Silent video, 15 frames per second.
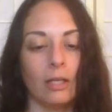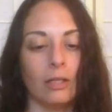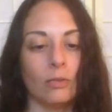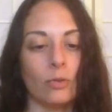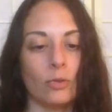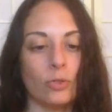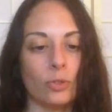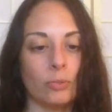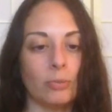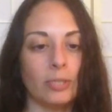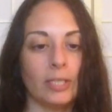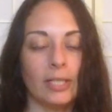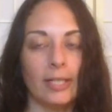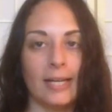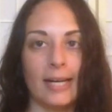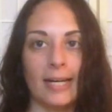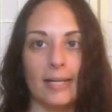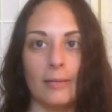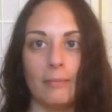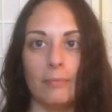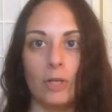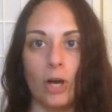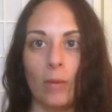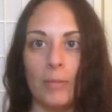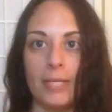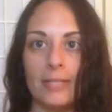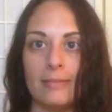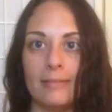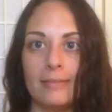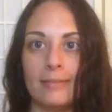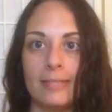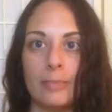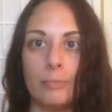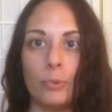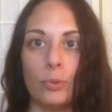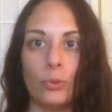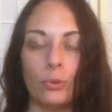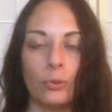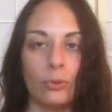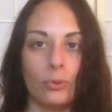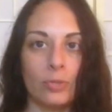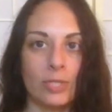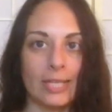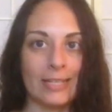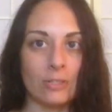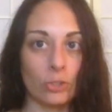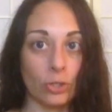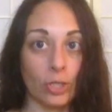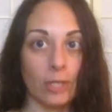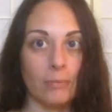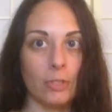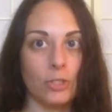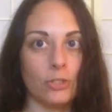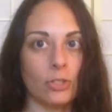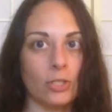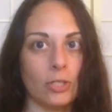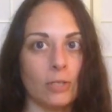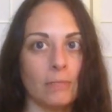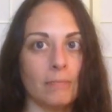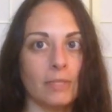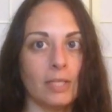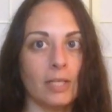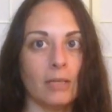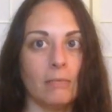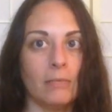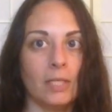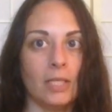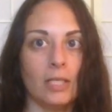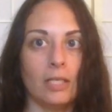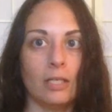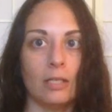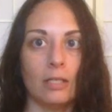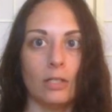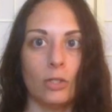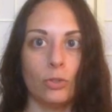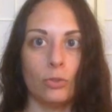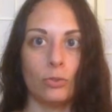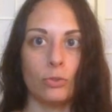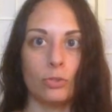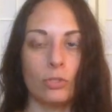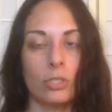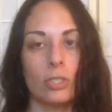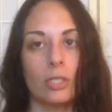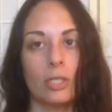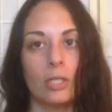Those are pretty common, simple Sanskrit mantra that can be used.